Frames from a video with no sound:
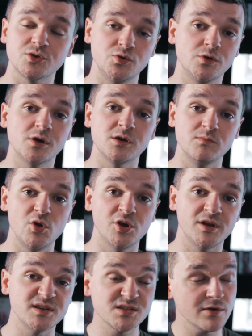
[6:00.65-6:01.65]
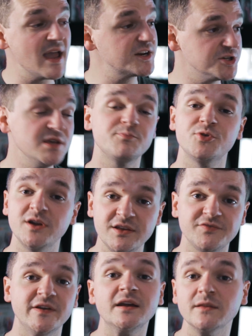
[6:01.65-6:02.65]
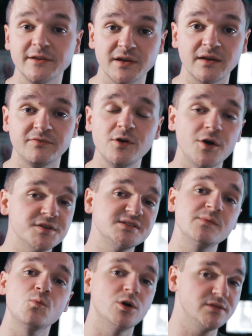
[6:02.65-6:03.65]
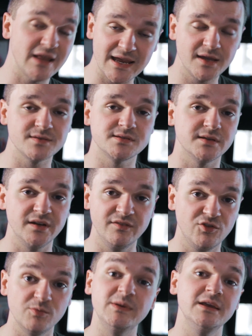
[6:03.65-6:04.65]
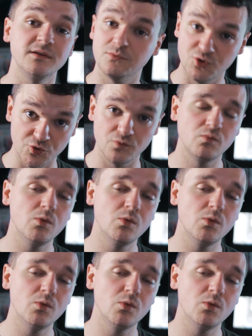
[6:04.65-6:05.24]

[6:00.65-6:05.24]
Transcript: Sakuga communities are actually pretty fairly diverse in what they consider to be good